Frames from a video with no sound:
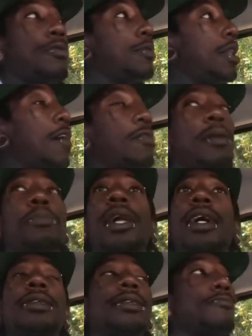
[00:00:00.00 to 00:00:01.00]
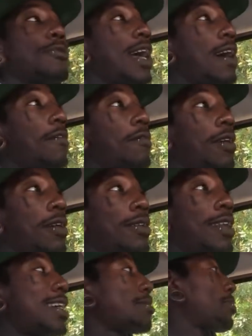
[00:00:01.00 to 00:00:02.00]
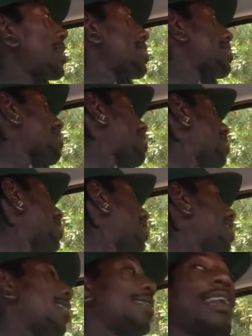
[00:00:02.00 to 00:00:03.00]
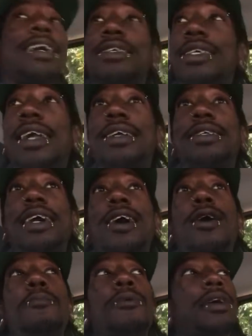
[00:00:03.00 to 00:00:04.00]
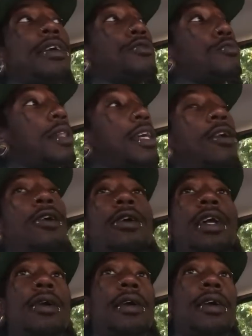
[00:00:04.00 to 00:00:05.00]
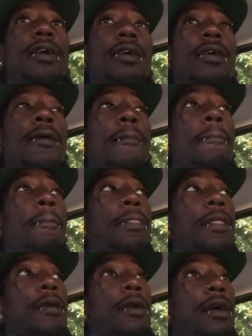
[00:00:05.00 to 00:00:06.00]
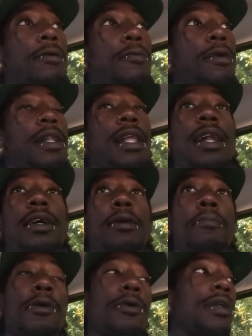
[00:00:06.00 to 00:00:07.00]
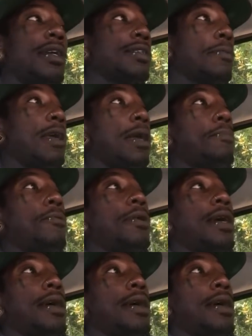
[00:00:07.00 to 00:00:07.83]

lovely place. We have a nice place, a nice side of town, but it's really hard out here with a lot of communities and people.